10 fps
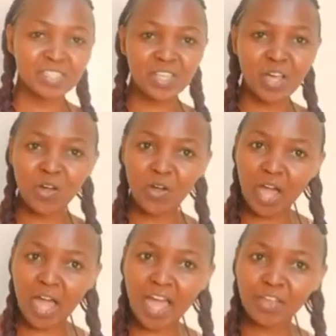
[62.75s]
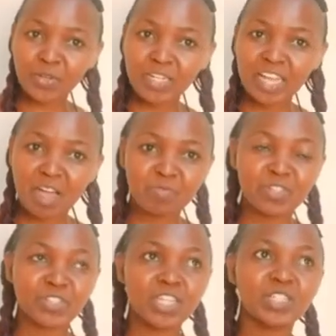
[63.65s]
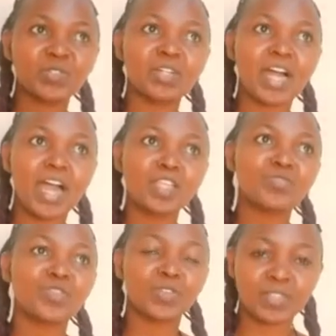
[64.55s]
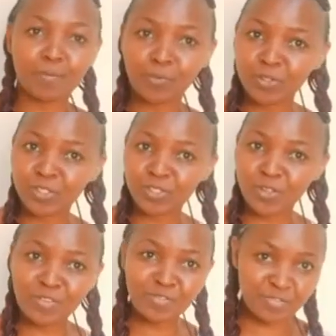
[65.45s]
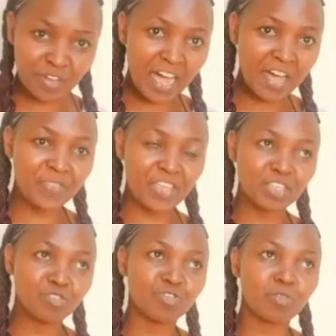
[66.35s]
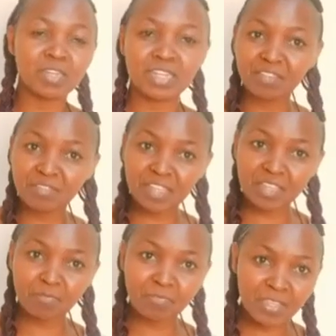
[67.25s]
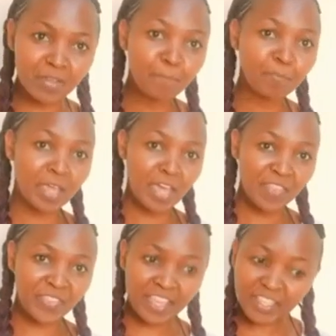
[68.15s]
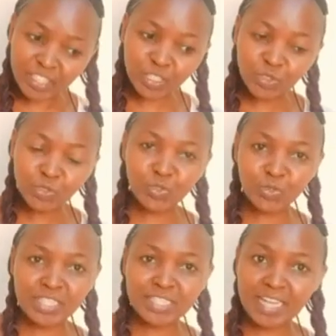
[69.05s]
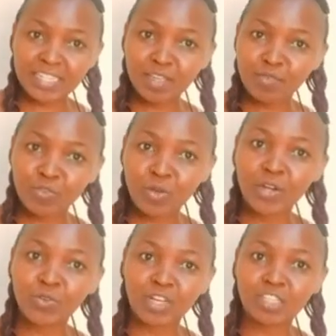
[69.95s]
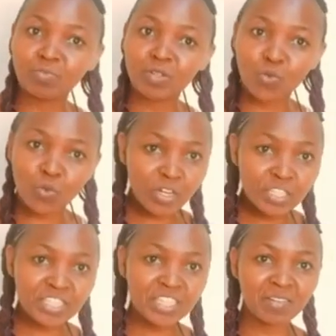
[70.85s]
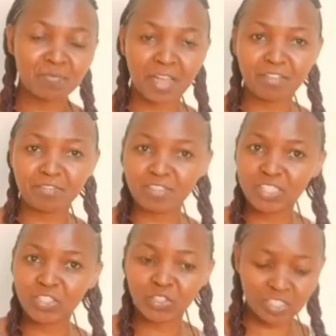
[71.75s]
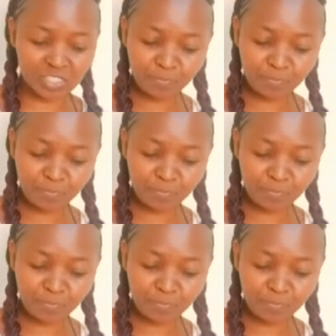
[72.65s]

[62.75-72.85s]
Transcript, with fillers: So I really appreciate you guys for your support so far. Thank you for believing in me. Thank you to each and everyone who has been watching my videos.